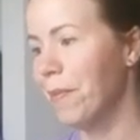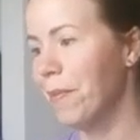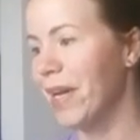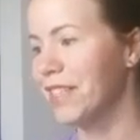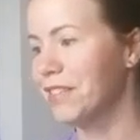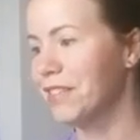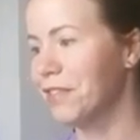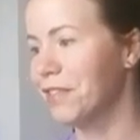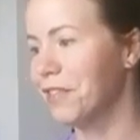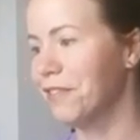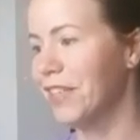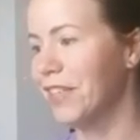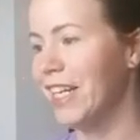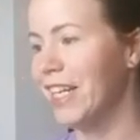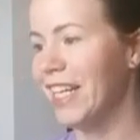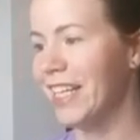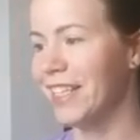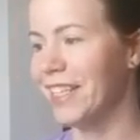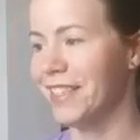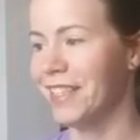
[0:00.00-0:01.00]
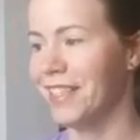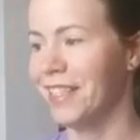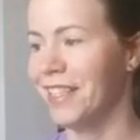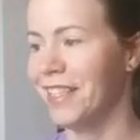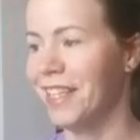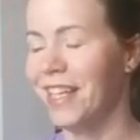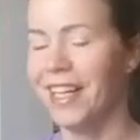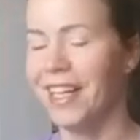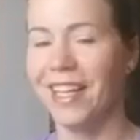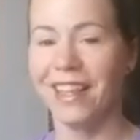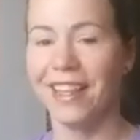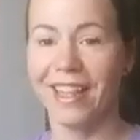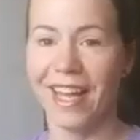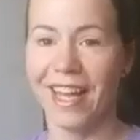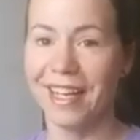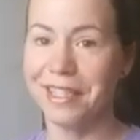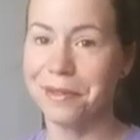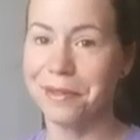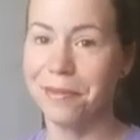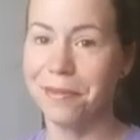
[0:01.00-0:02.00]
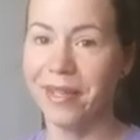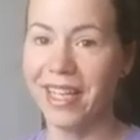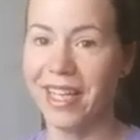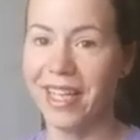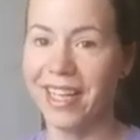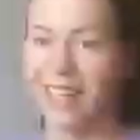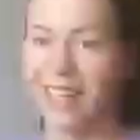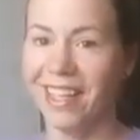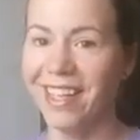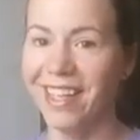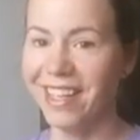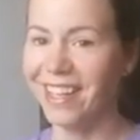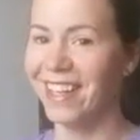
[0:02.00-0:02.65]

Master of none. That is me.